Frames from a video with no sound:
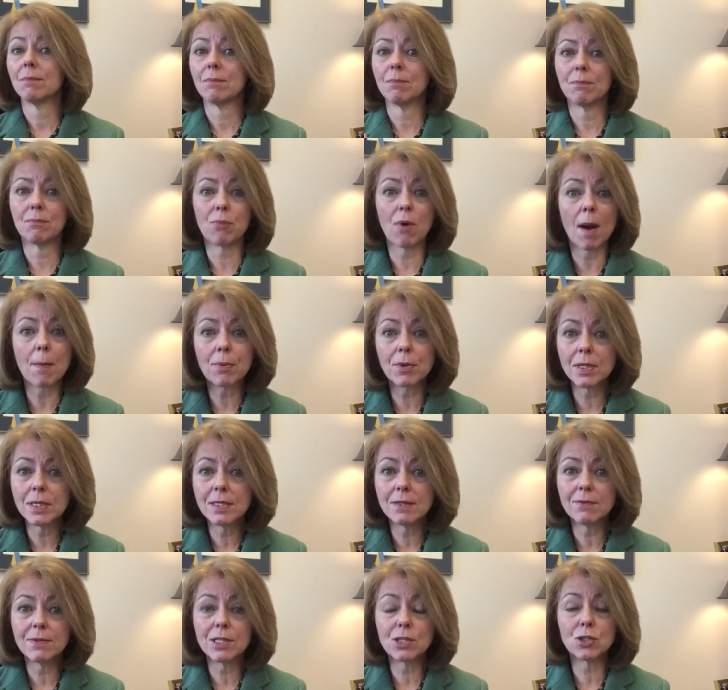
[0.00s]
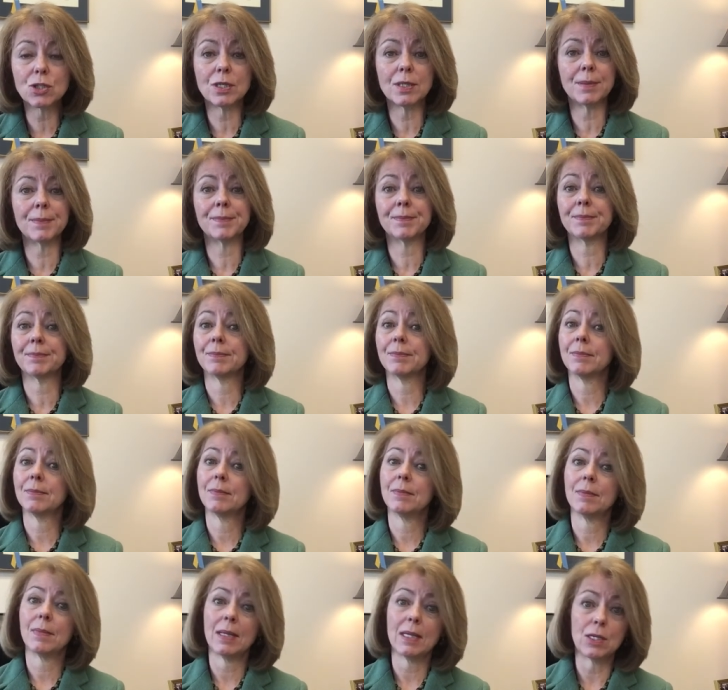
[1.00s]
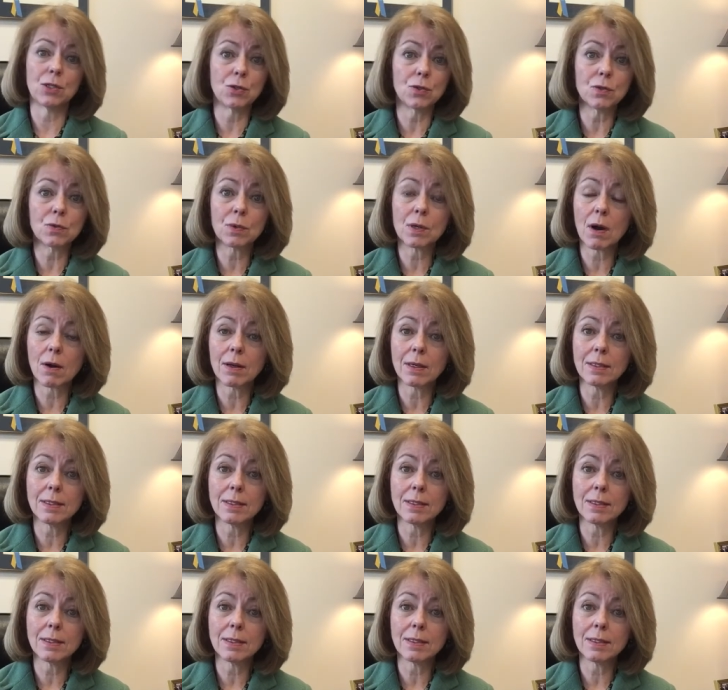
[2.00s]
property division, issues regarding